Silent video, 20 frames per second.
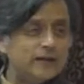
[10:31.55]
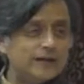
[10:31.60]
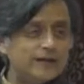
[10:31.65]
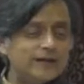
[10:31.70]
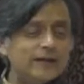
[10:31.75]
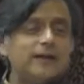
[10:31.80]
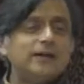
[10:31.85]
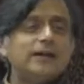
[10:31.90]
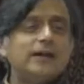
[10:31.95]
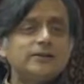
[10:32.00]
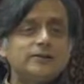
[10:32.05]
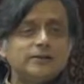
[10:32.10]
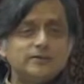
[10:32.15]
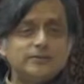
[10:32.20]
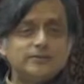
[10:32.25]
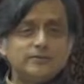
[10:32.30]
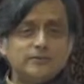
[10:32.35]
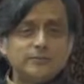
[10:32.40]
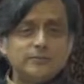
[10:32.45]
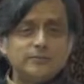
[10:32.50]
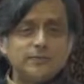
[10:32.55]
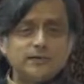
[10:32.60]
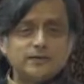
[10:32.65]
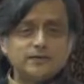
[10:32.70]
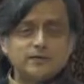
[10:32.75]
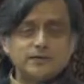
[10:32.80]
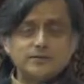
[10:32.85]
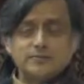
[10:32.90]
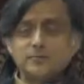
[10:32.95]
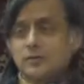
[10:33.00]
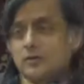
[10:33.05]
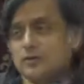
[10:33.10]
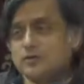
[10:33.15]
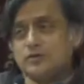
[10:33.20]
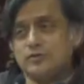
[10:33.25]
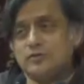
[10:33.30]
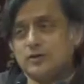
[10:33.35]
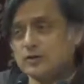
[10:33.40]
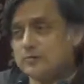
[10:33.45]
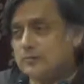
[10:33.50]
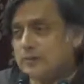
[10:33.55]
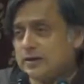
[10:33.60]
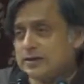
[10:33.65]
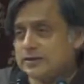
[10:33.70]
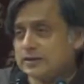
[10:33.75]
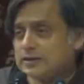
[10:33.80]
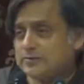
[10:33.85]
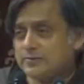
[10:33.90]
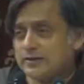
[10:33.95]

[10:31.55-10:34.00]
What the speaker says: 903 parties. Most of these parties,